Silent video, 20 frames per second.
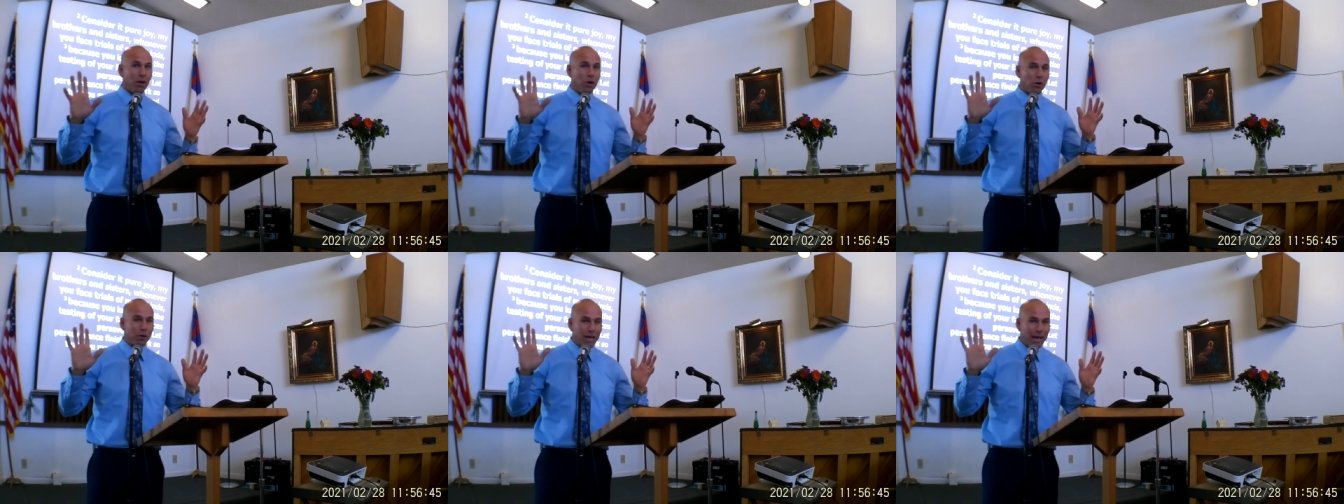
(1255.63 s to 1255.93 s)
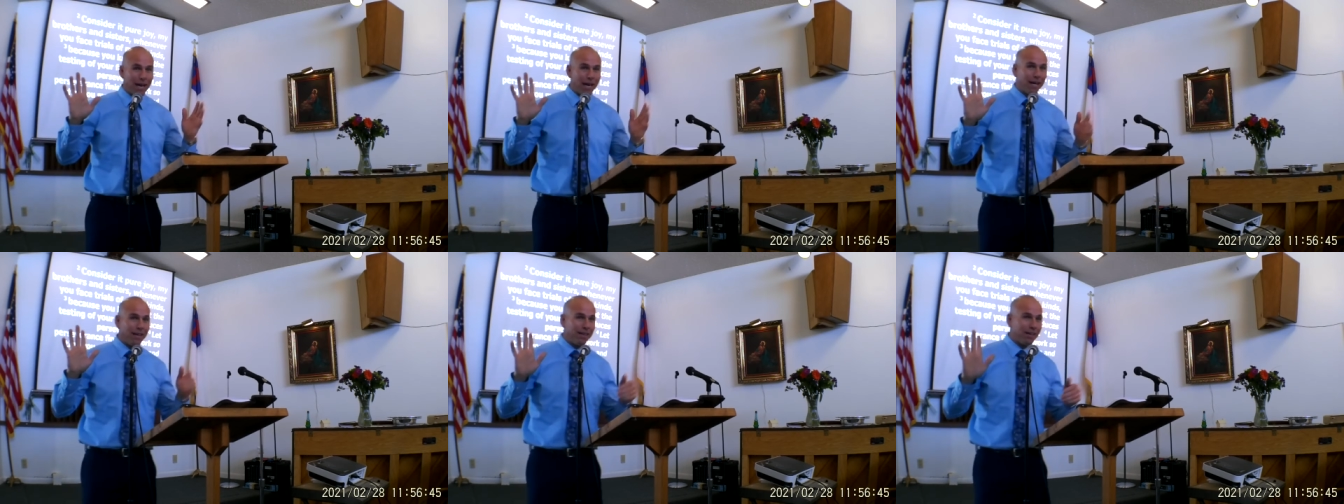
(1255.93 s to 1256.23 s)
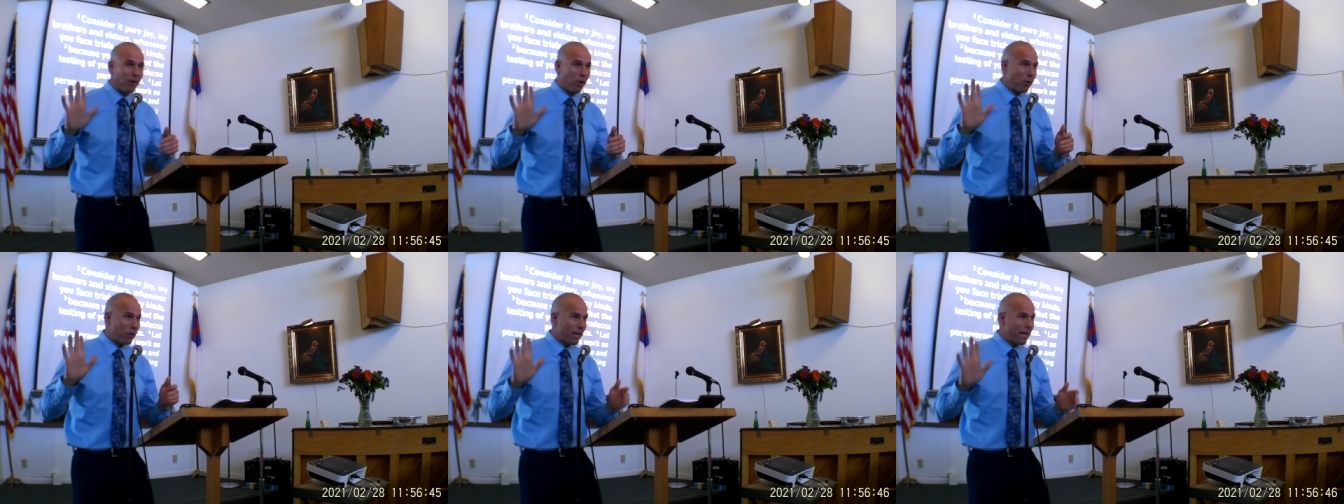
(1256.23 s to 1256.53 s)

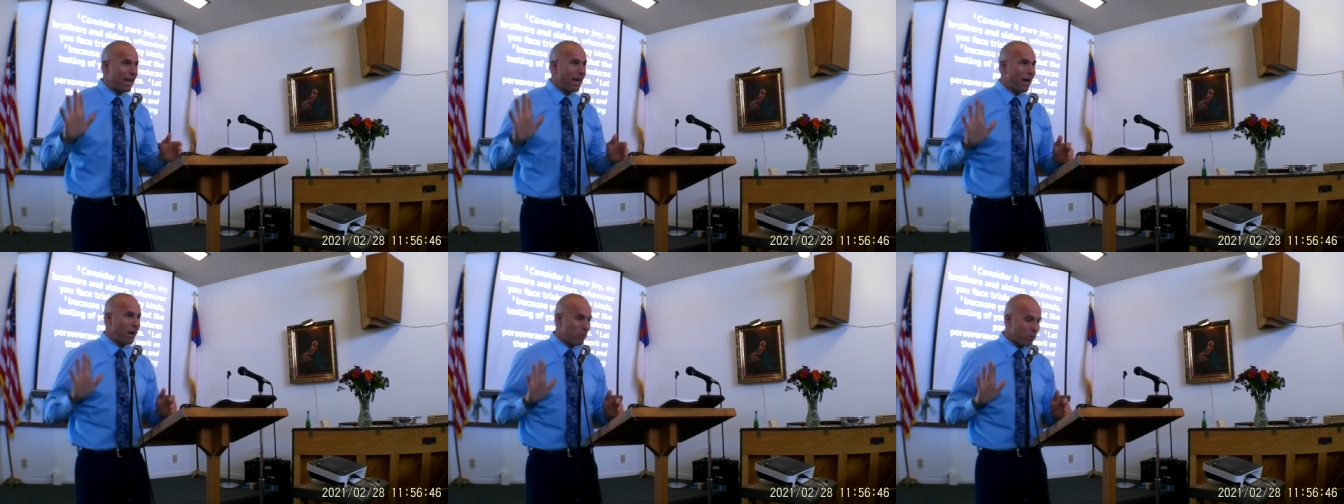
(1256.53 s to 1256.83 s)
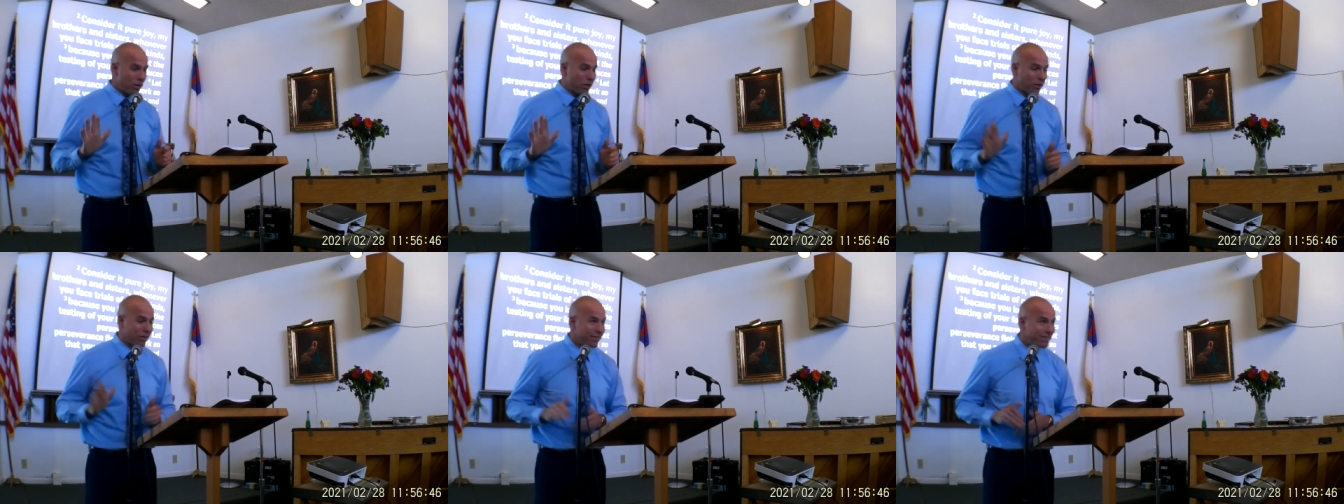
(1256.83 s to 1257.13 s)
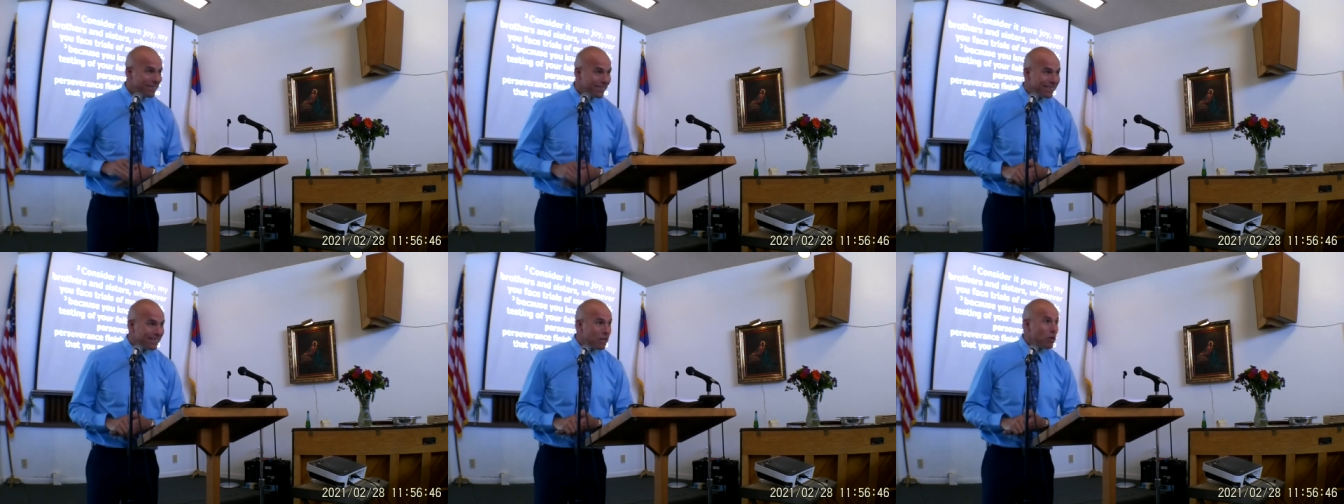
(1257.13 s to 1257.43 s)

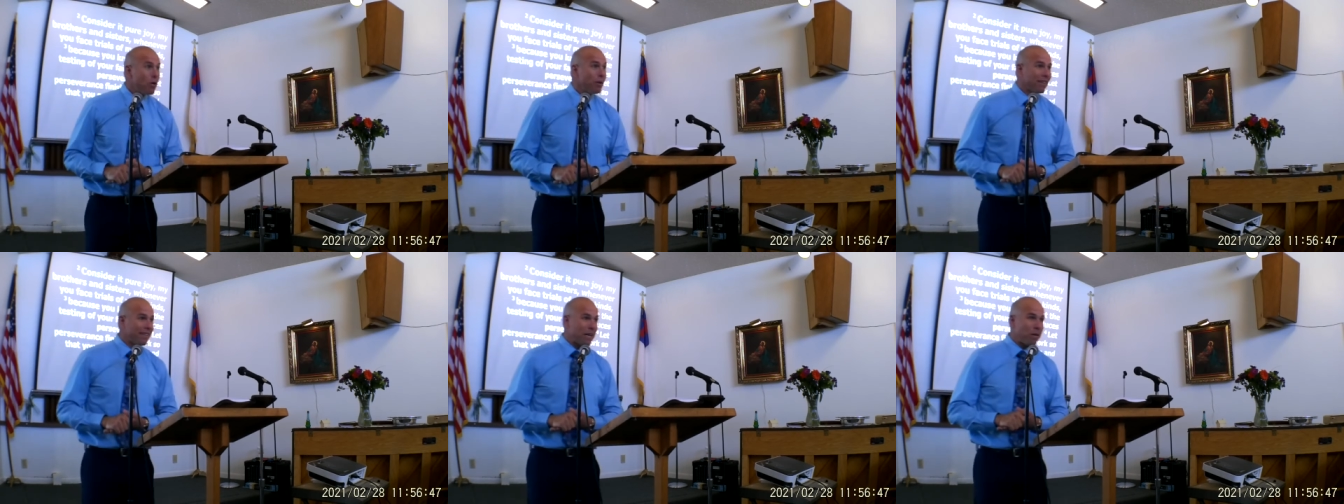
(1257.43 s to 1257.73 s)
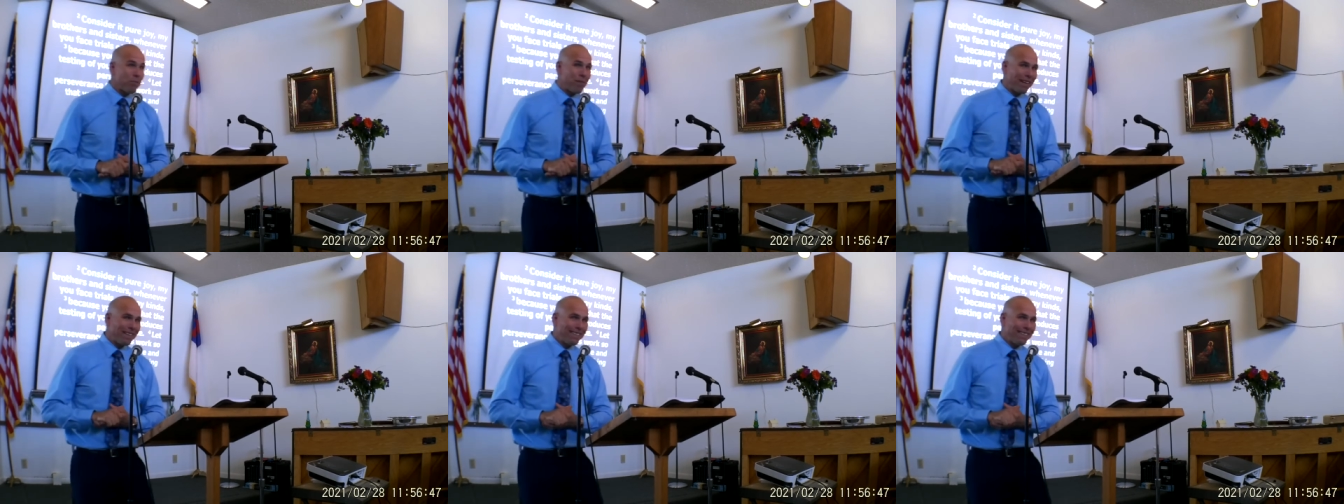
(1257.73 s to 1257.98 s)
Okay, okay, I'm